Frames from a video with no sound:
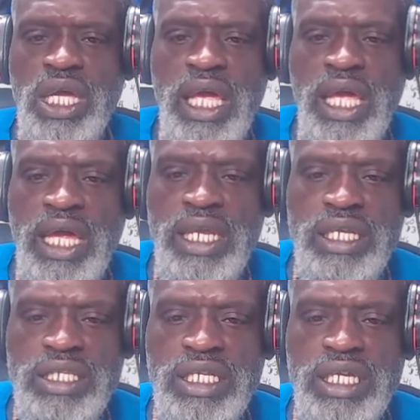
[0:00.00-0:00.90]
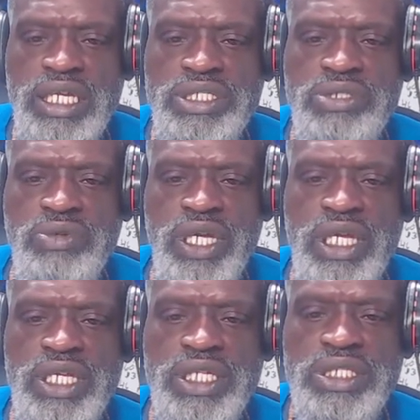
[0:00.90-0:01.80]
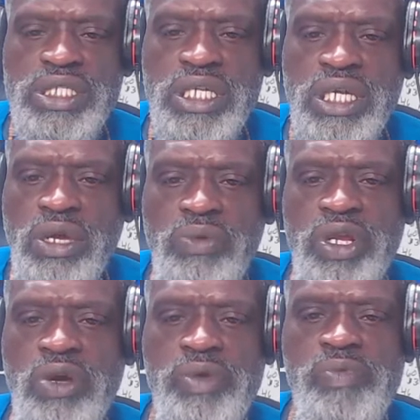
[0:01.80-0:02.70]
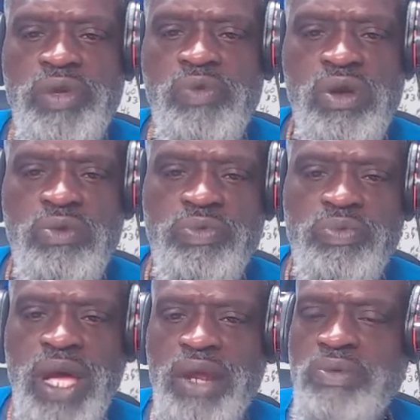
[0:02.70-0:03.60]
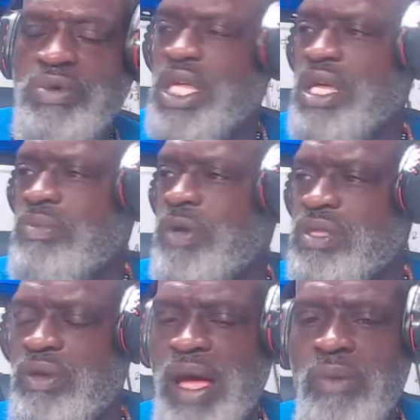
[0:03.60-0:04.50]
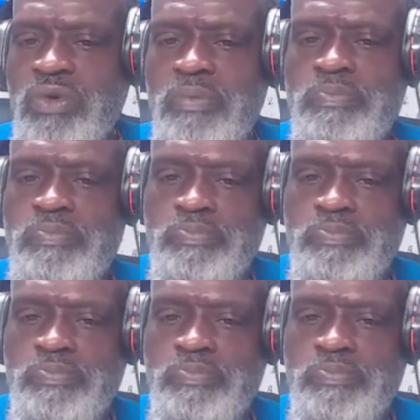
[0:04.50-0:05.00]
And the issue is, we don't even be wanting, I don't care about the, I want,